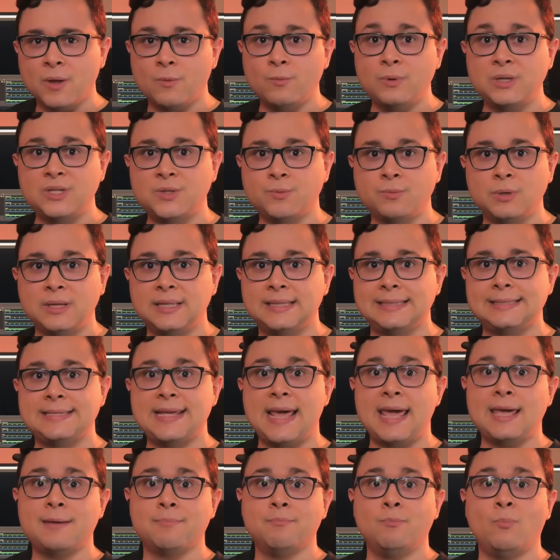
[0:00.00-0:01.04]
which would
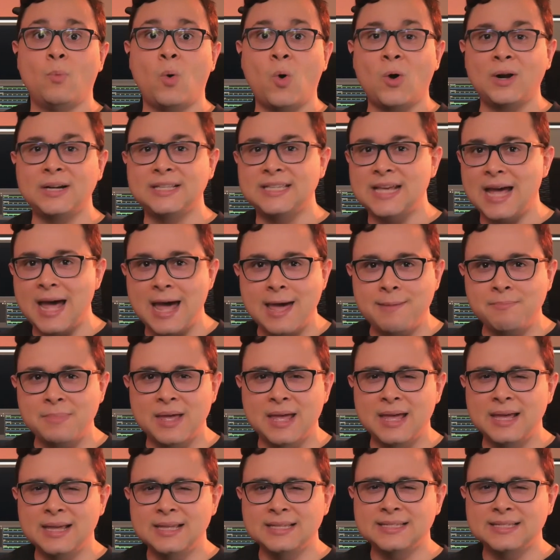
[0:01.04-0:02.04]
take more time